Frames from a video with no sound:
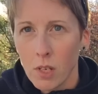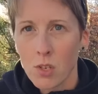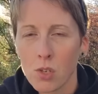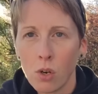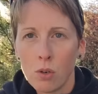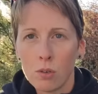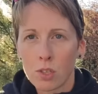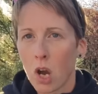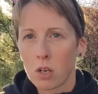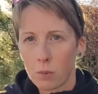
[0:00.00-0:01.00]
So
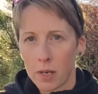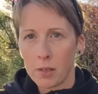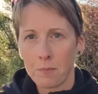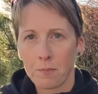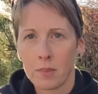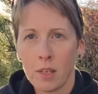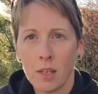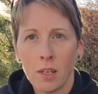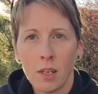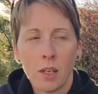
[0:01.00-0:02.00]
talk away.
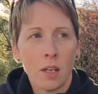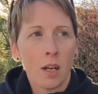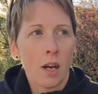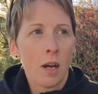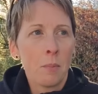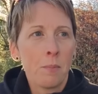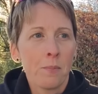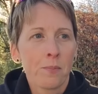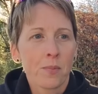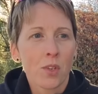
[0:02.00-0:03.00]

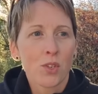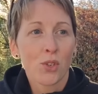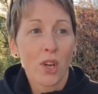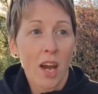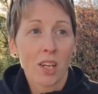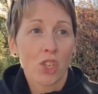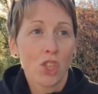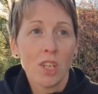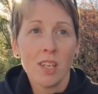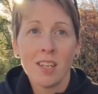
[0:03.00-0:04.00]
So yeah,
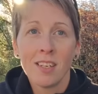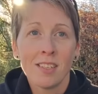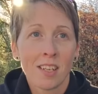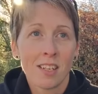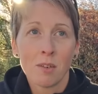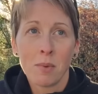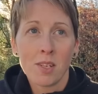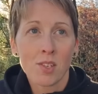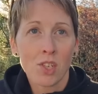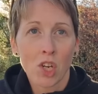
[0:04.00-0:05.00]
she did an
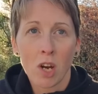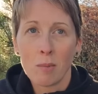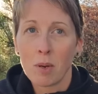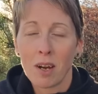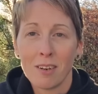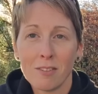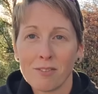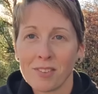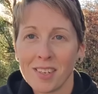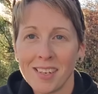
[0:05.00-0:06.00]
amazing job of
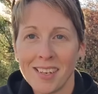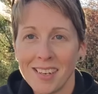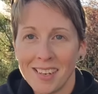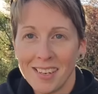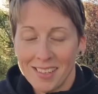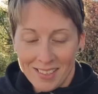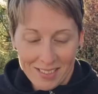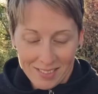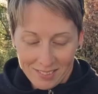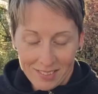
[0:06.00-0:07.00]

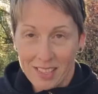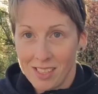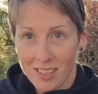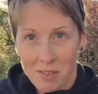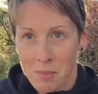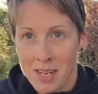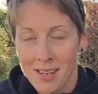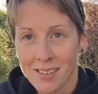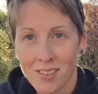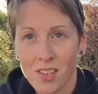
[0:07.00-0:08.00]
healing
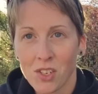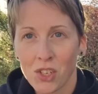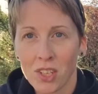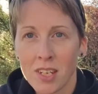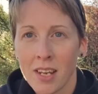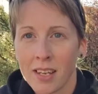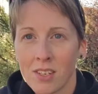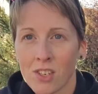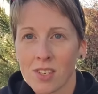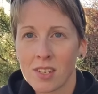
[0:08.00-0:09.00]
me, essentially,
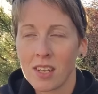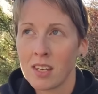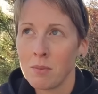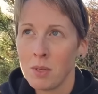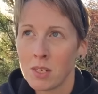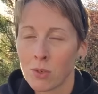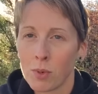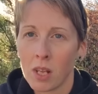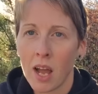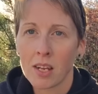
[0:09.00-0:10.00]
and just getting me to
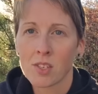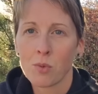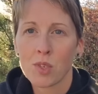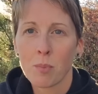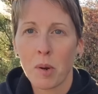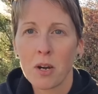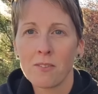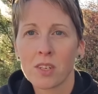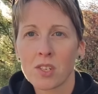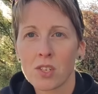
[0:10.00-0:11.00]
relax. It was the
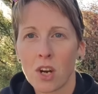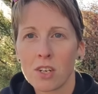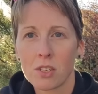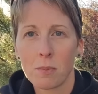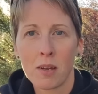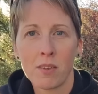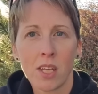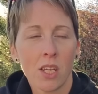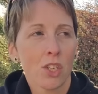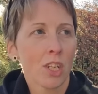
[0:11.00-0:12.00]
perfect start to my
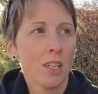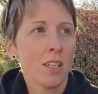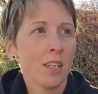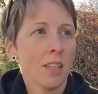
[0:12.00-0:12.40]
vacation.